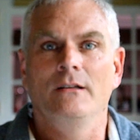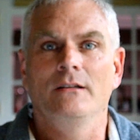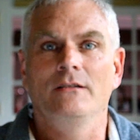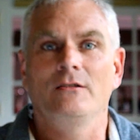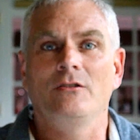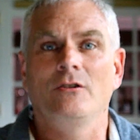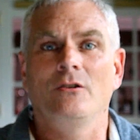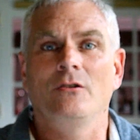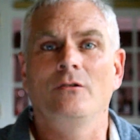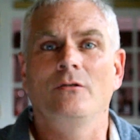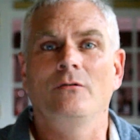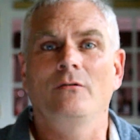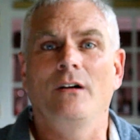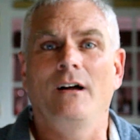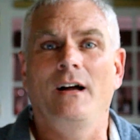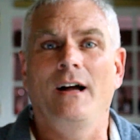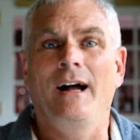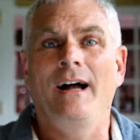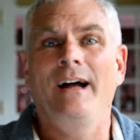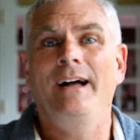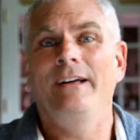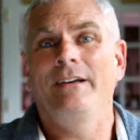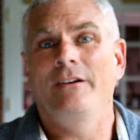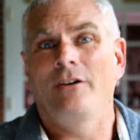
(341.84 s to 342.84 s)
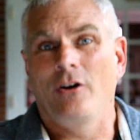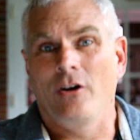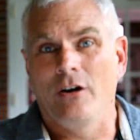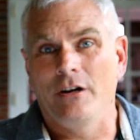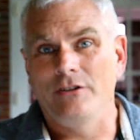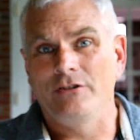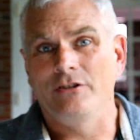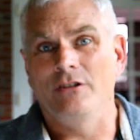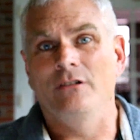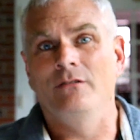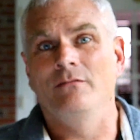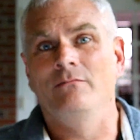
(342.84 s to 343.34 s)
So I encourage
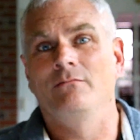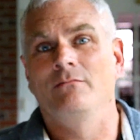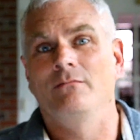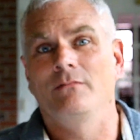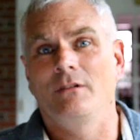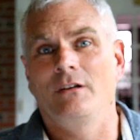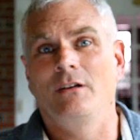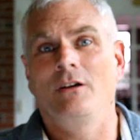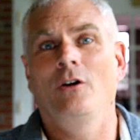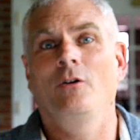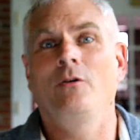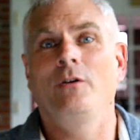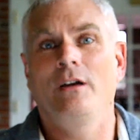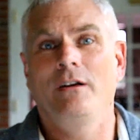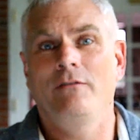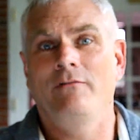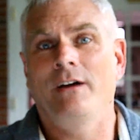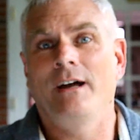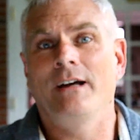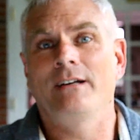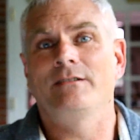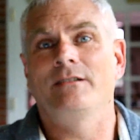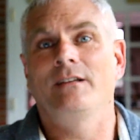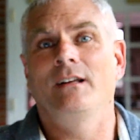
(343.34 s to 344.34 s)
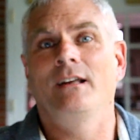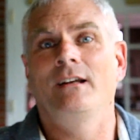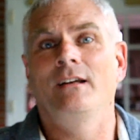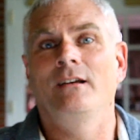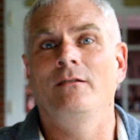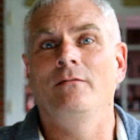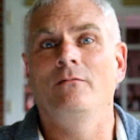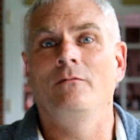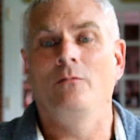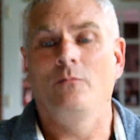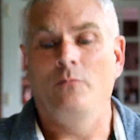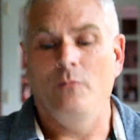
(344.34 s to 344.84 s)
you, go get
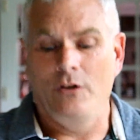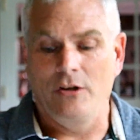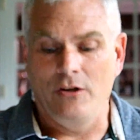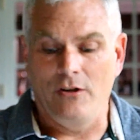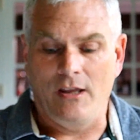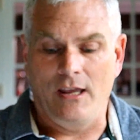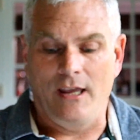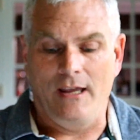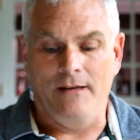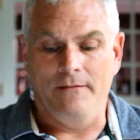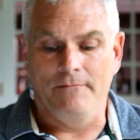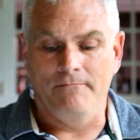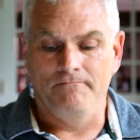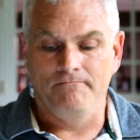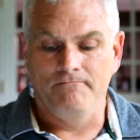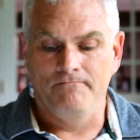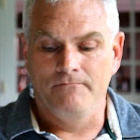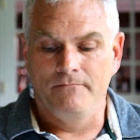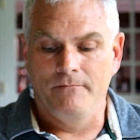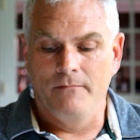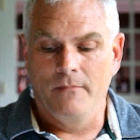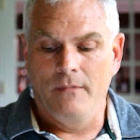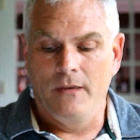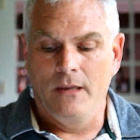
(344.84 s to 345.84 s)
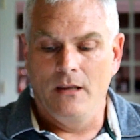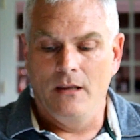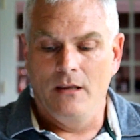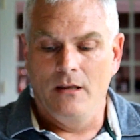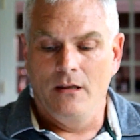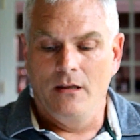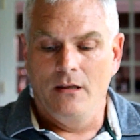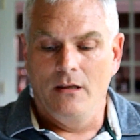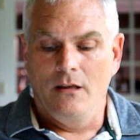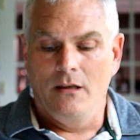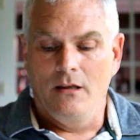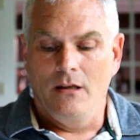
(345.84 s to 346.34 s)
vaccinated when you can.
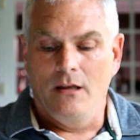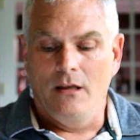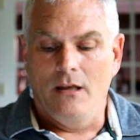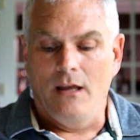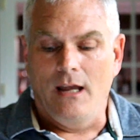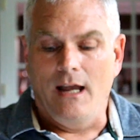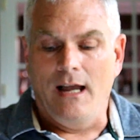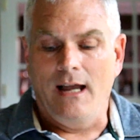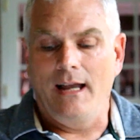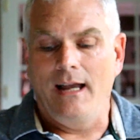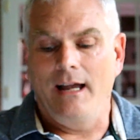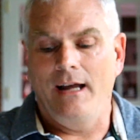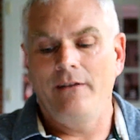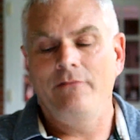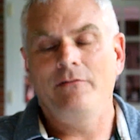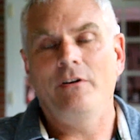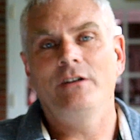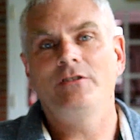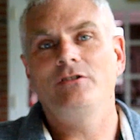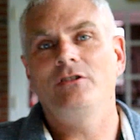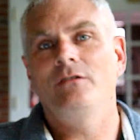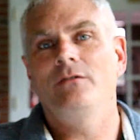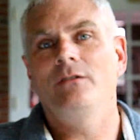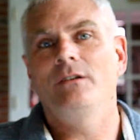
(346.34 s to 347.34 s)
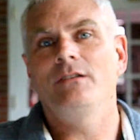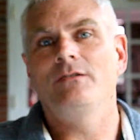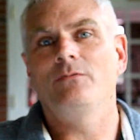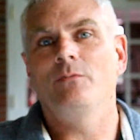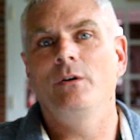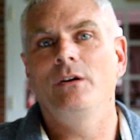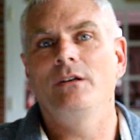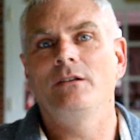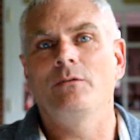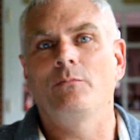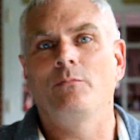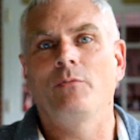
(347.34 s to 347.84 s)
I invite you this week
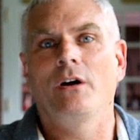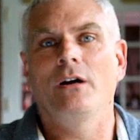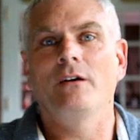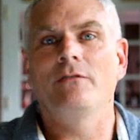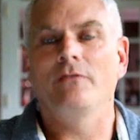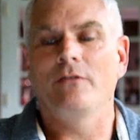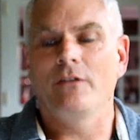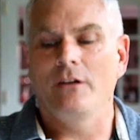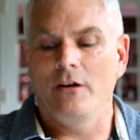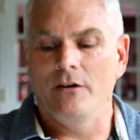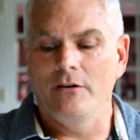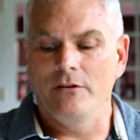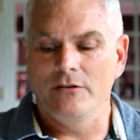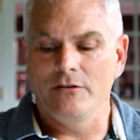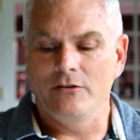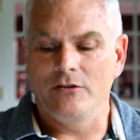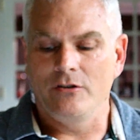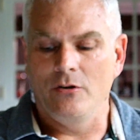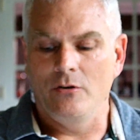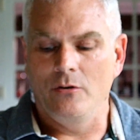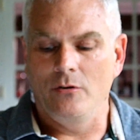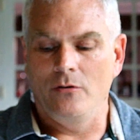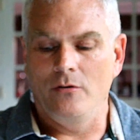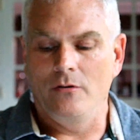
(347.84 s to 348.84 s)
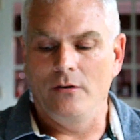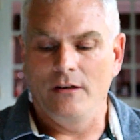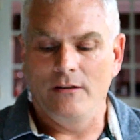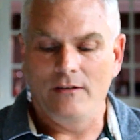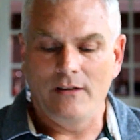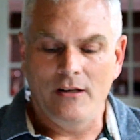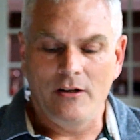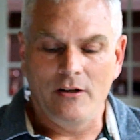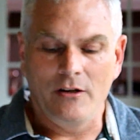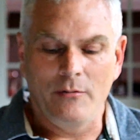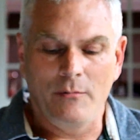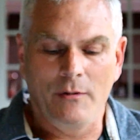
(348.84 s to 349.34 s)
to pray for those who
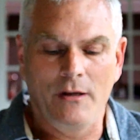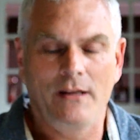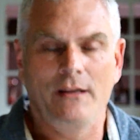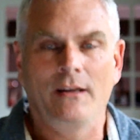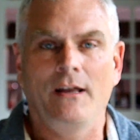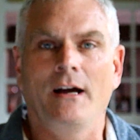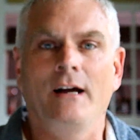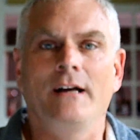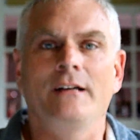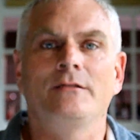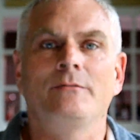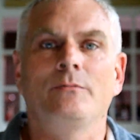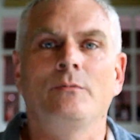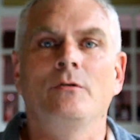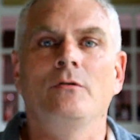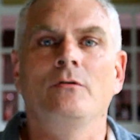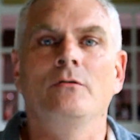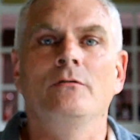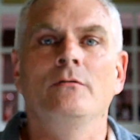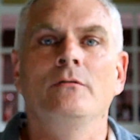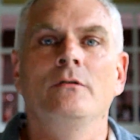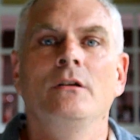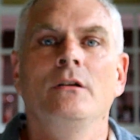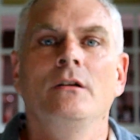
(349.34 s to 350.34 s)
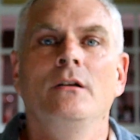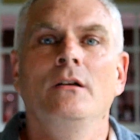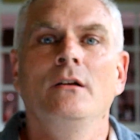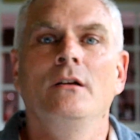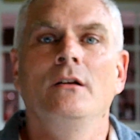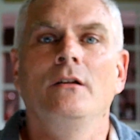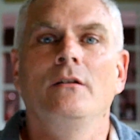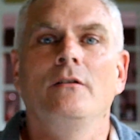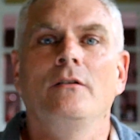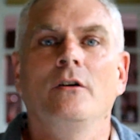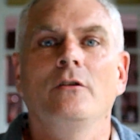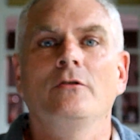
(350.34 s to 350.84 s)
continue to be in the hospital,
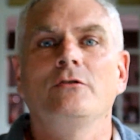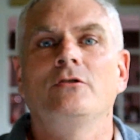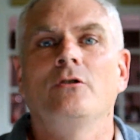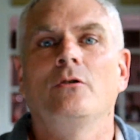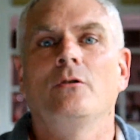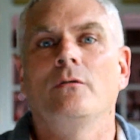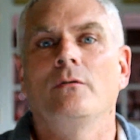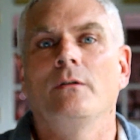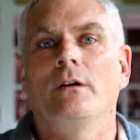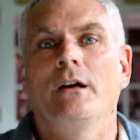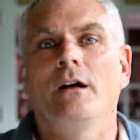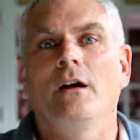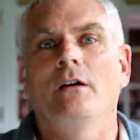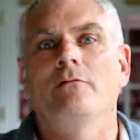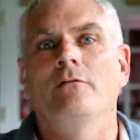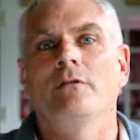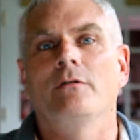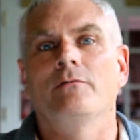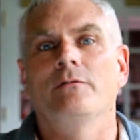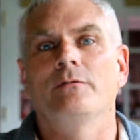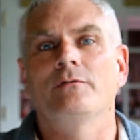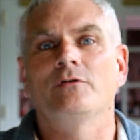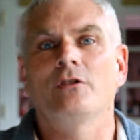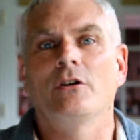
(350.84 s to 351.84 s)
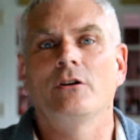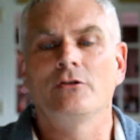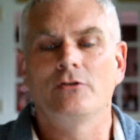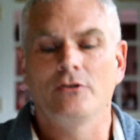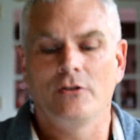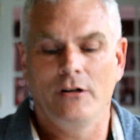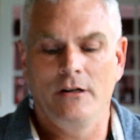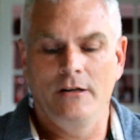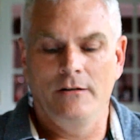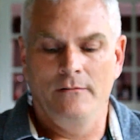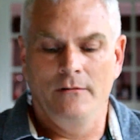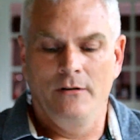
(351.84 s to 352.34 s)
those who are recovering from
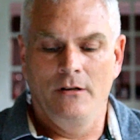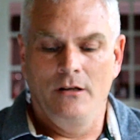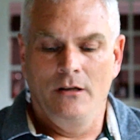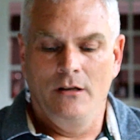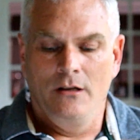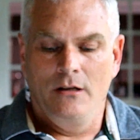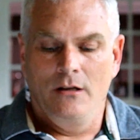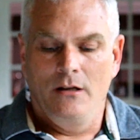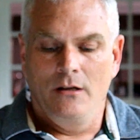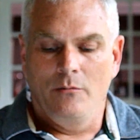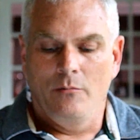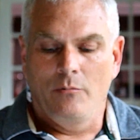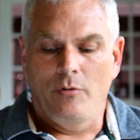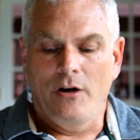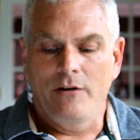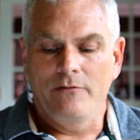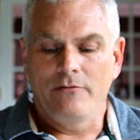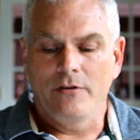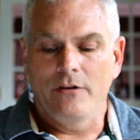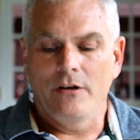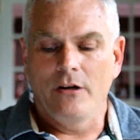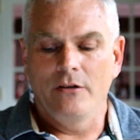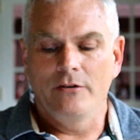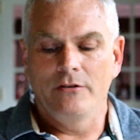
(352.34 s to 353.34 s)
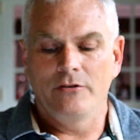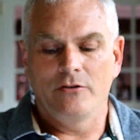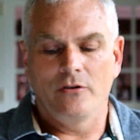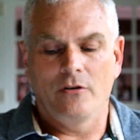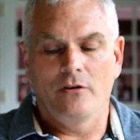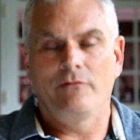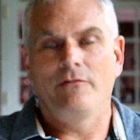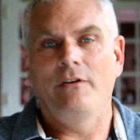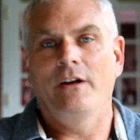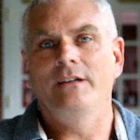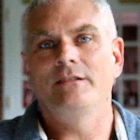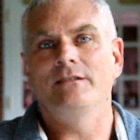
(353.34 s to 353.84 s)
surgery. Pray for those who are
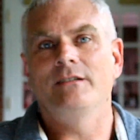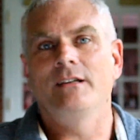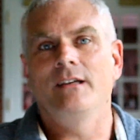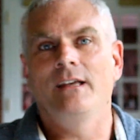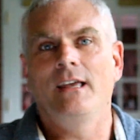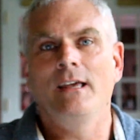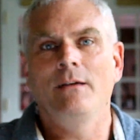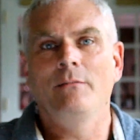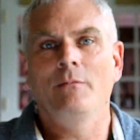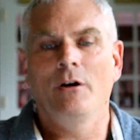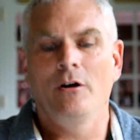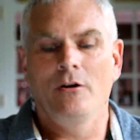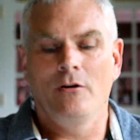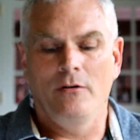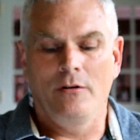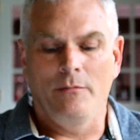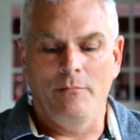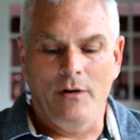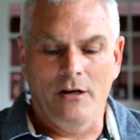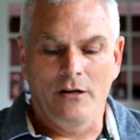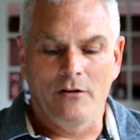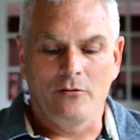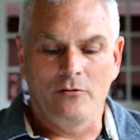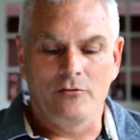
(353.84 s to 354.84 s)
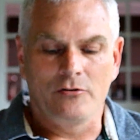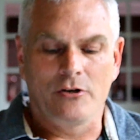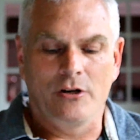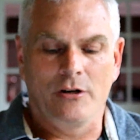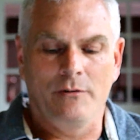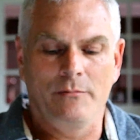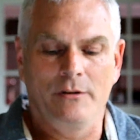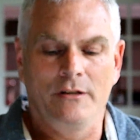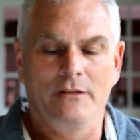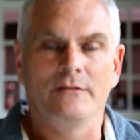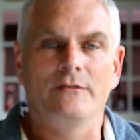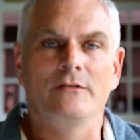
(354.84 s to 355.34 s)
facing chemo and medical
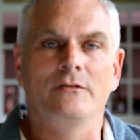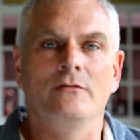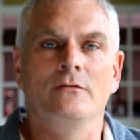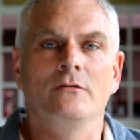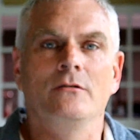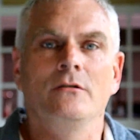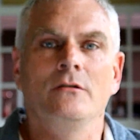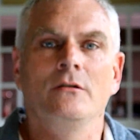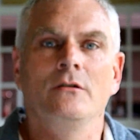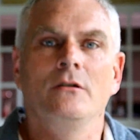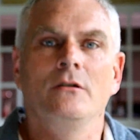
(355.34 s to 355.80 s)
treatments.